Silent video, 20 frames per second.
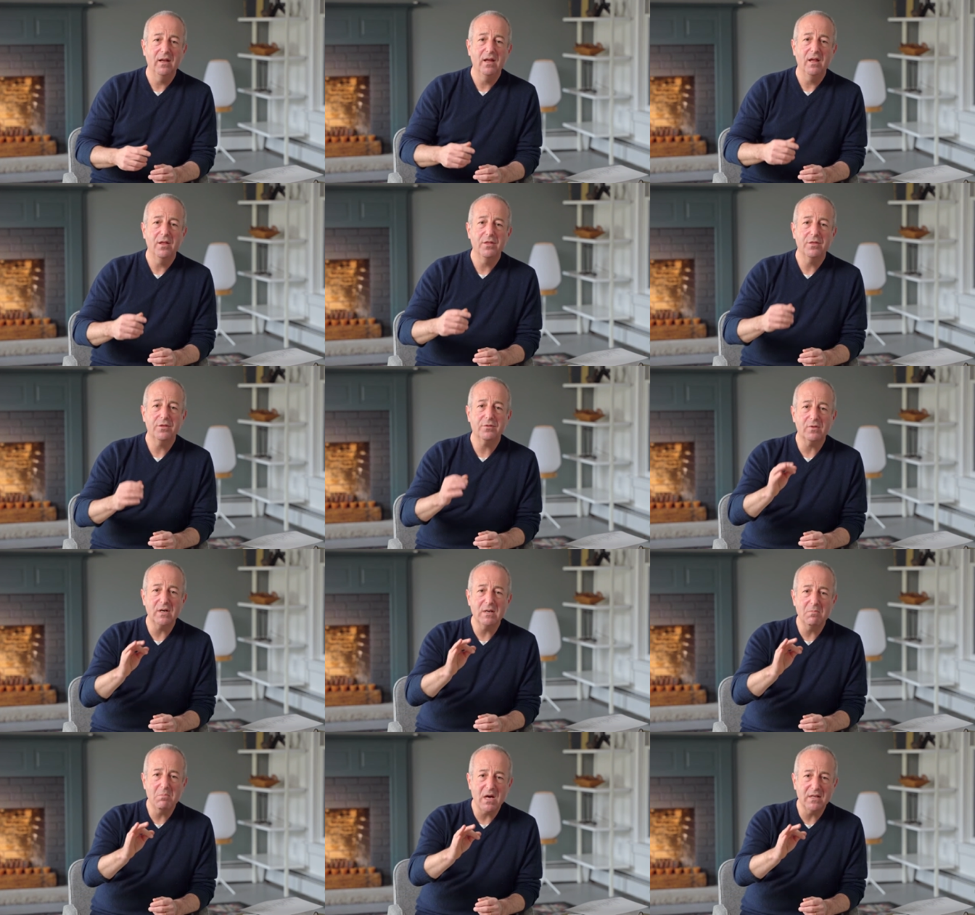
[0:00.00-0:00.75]

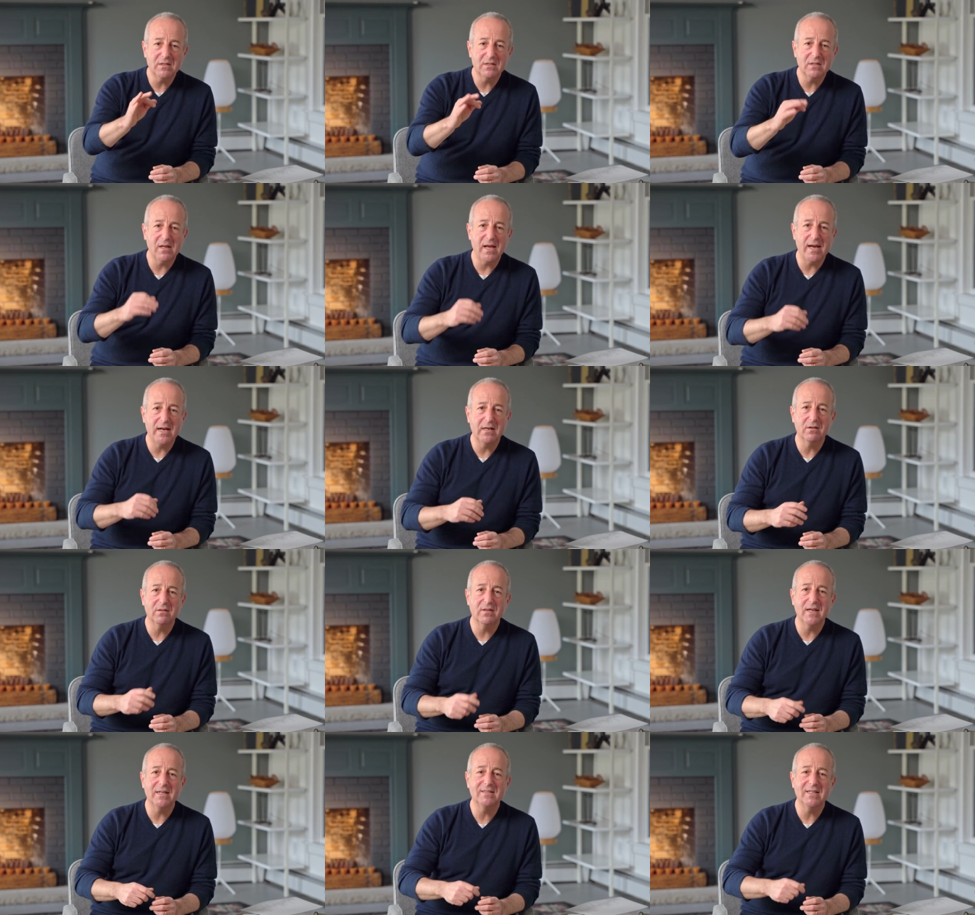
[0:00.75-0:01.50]
Three months later,
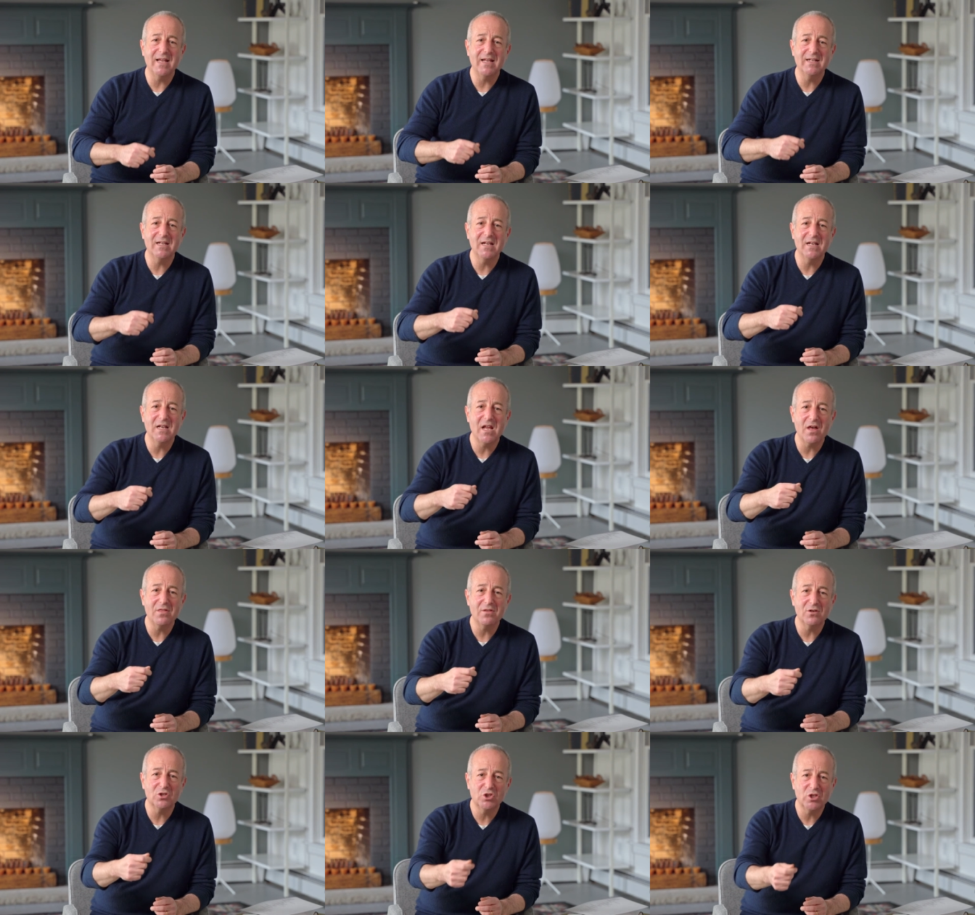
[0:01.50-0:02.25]
they send
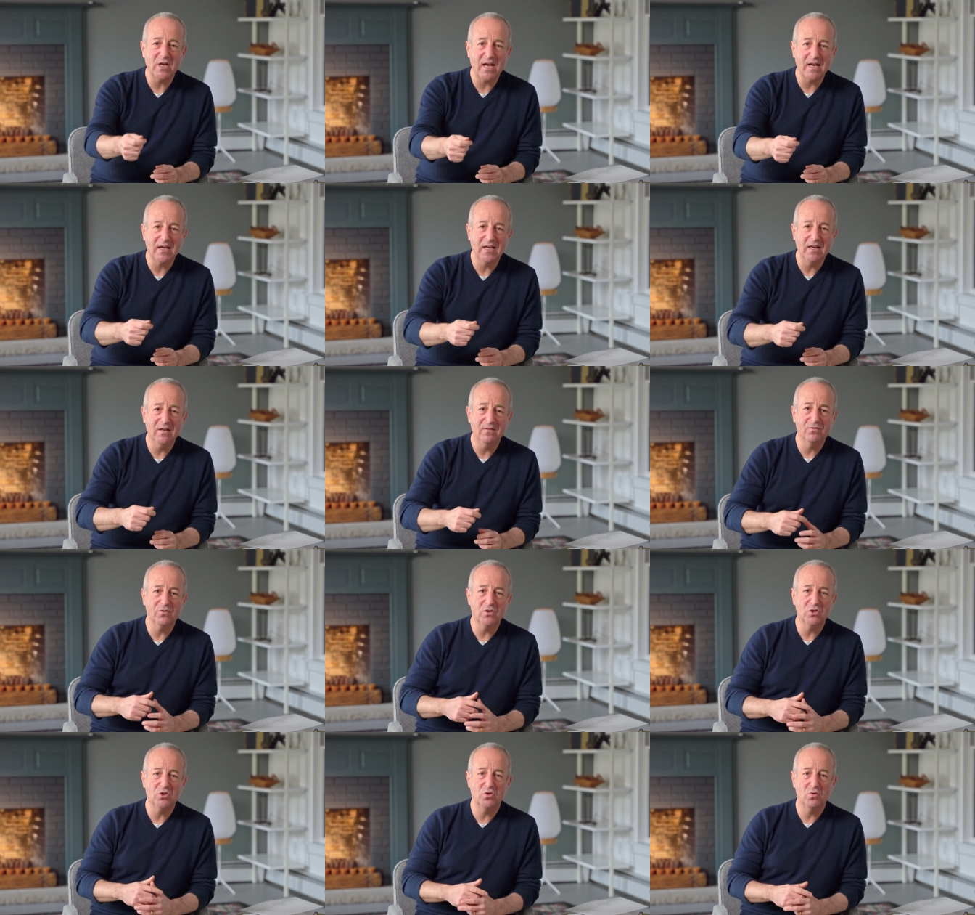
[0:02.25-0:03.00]
another check in
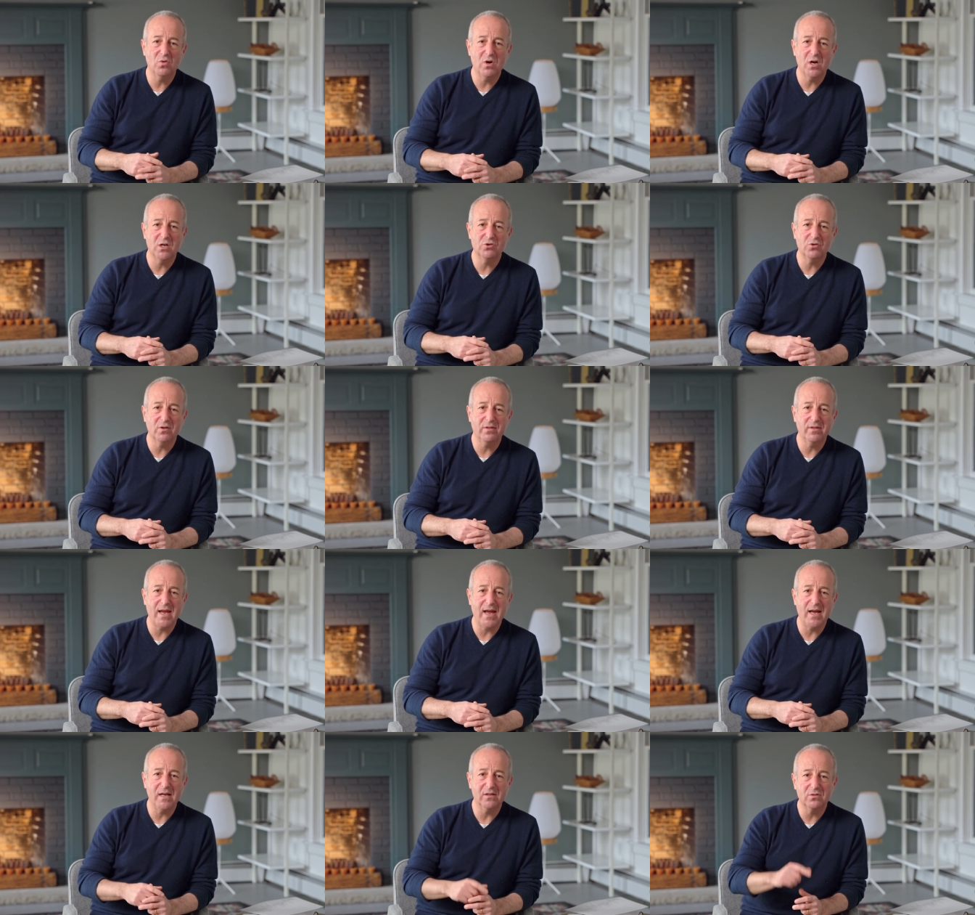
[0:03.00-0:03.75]
for
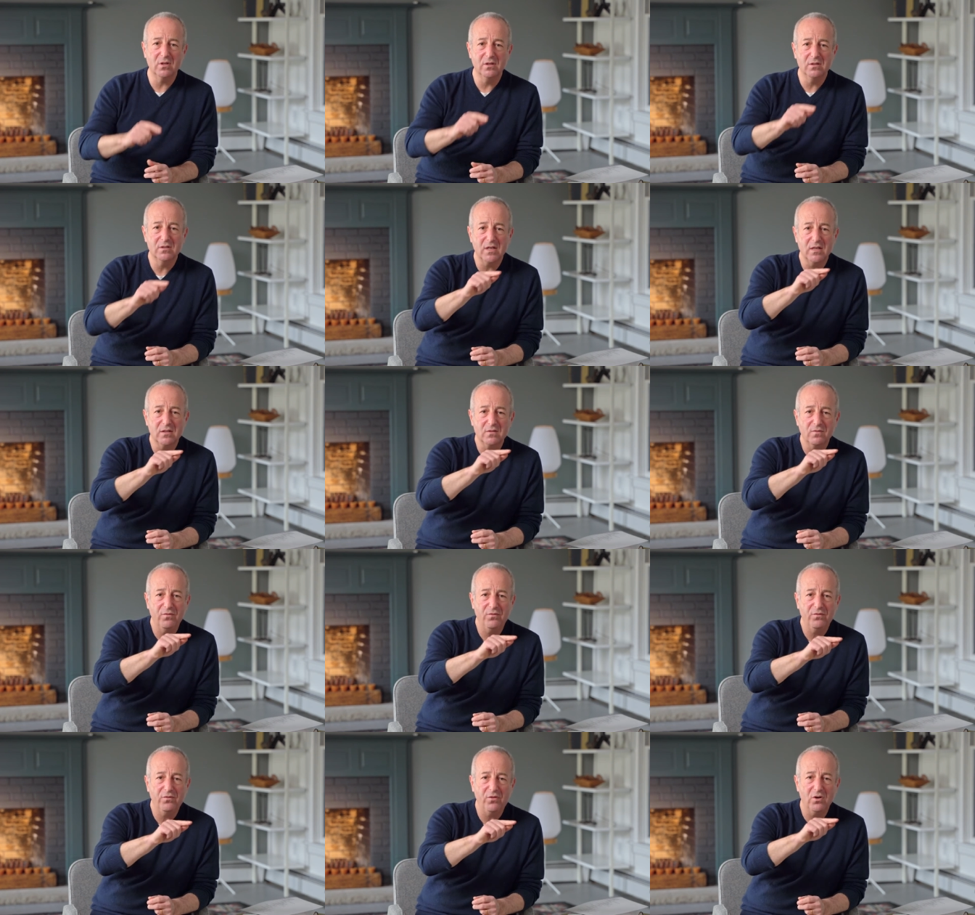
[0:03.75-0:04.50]
200,000, says
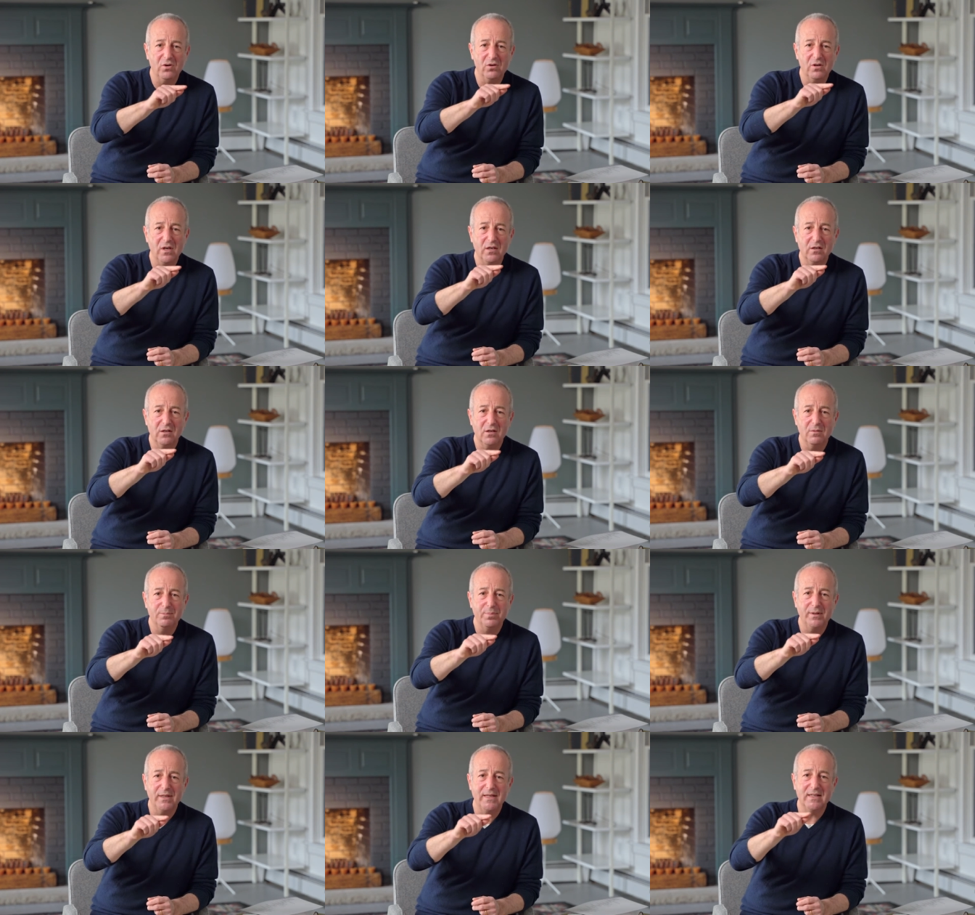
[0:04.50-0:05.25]
full and
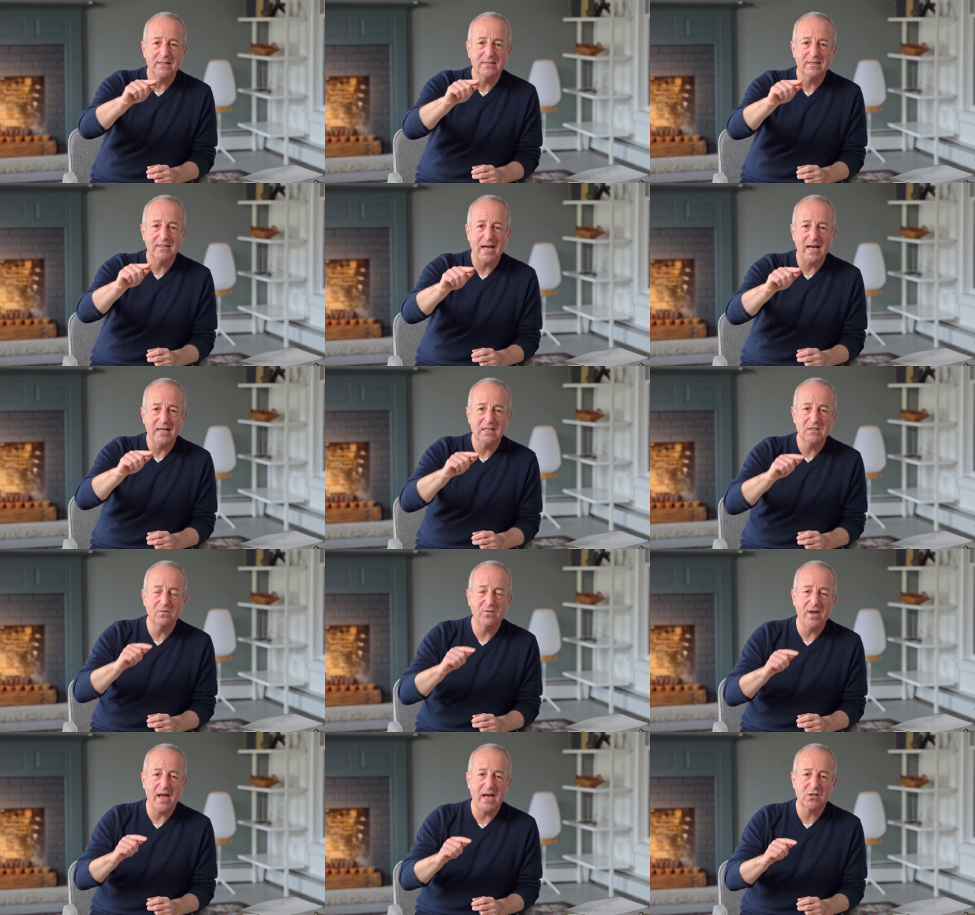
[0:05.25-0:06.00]
complete
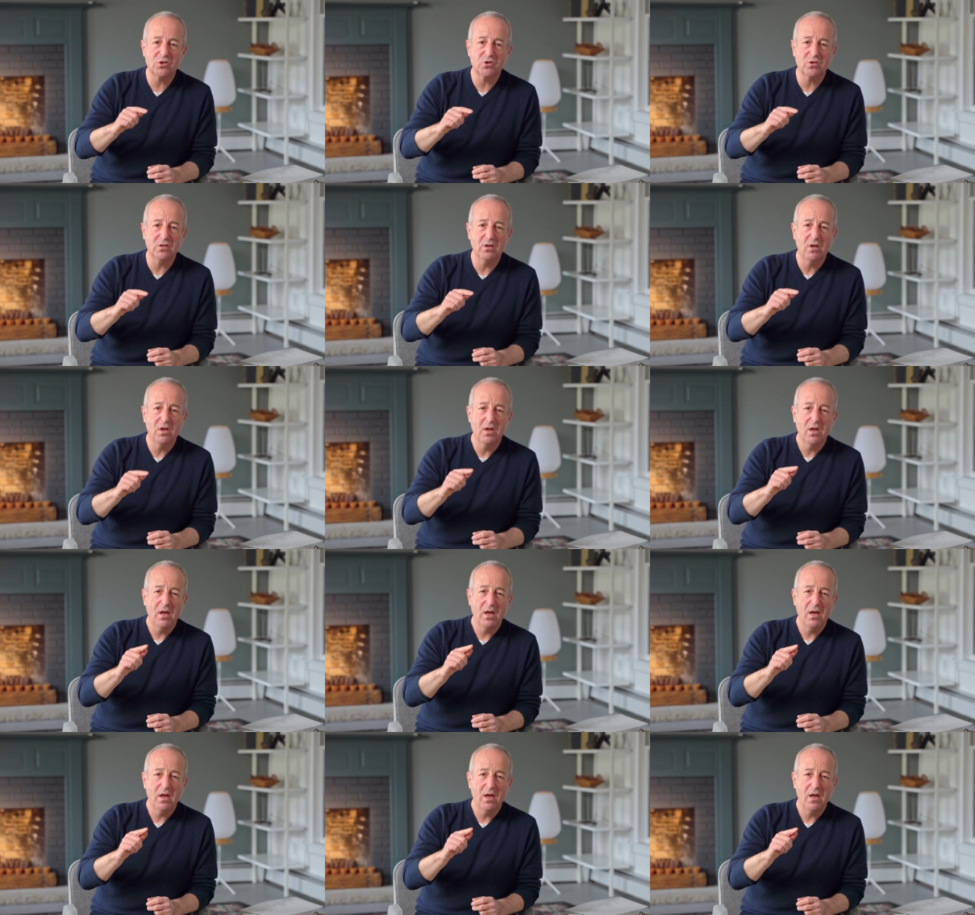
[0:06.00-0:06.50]
satisfaction.